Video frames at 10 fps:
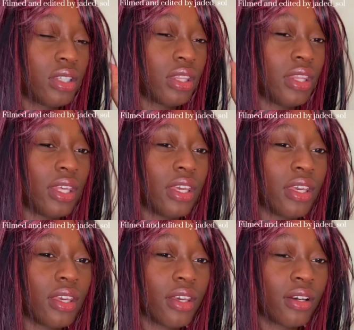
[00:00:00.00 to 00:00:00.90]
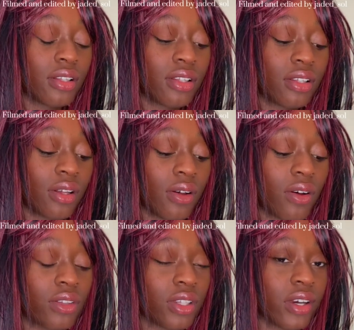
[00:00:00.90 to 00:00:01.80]
the
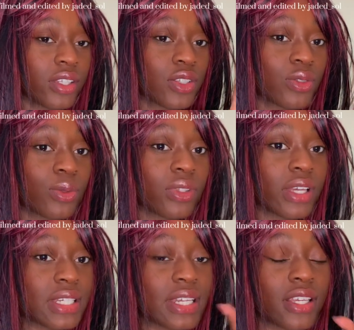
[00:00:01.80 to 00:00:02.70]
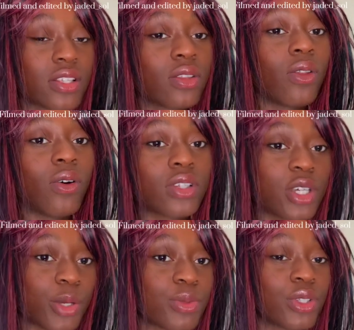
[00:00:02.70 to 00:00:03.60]
online store like takes a long
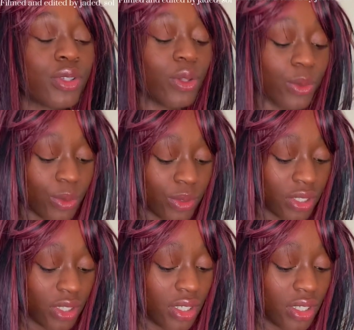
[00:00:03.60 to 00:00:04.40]
time to load.